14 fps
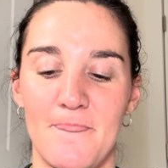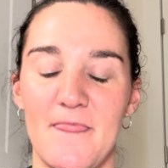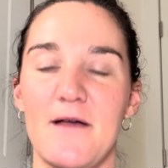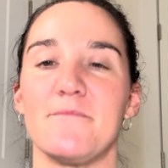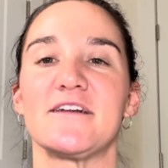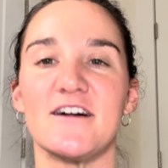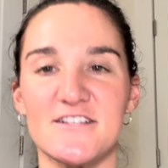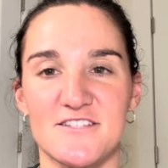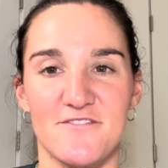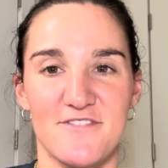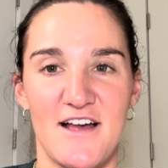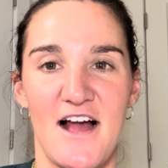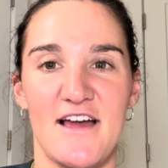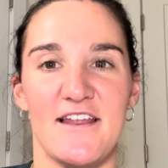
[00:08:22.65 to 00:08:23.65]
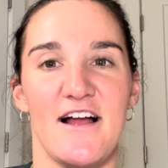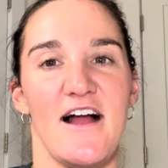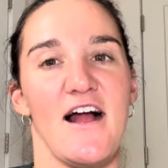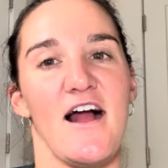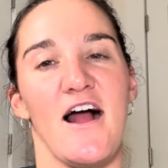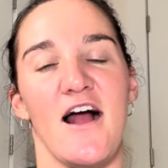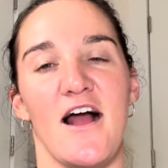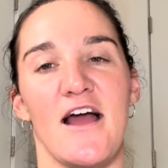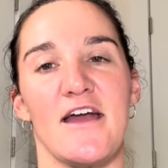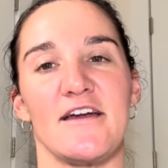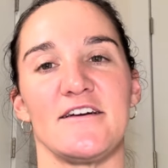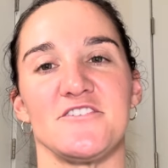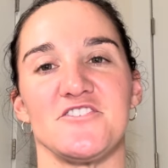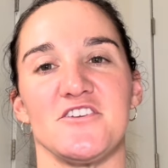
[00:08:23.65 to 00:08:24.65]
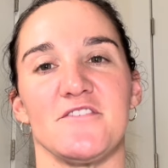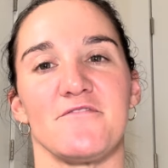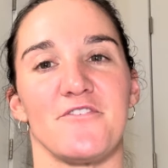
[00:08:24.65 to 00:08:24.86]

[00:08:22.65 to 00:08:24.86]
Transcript: And because of that, I achieved